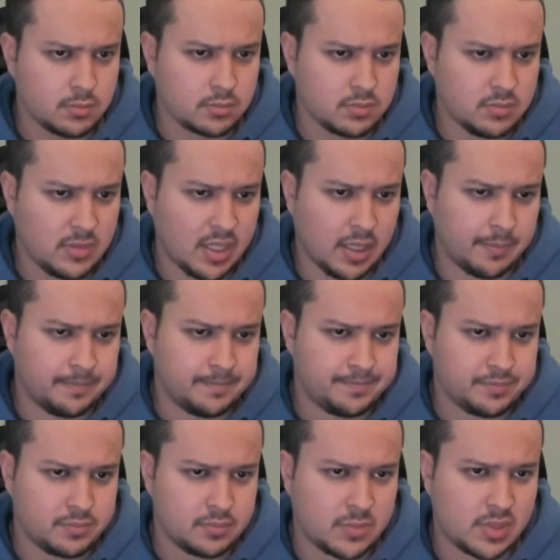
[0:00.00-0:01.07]
Yeah.
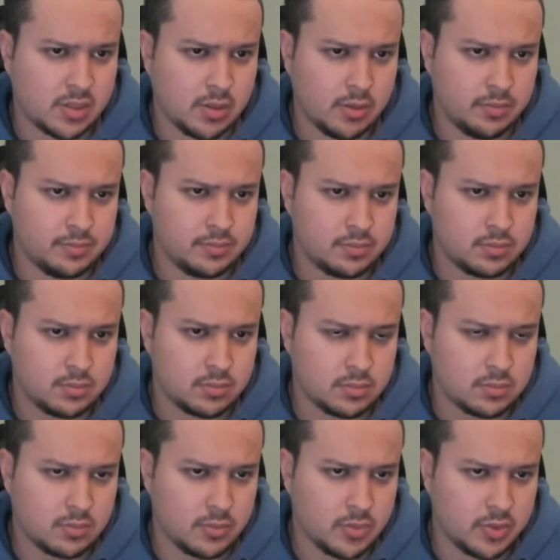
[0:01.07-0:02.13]
So
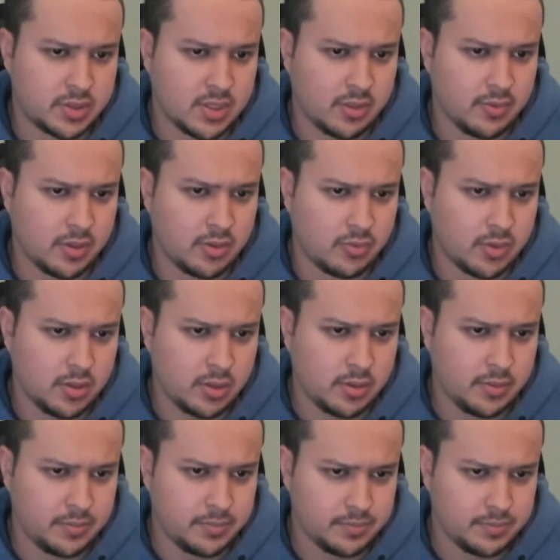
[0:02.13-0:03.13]
we'll take with the rook.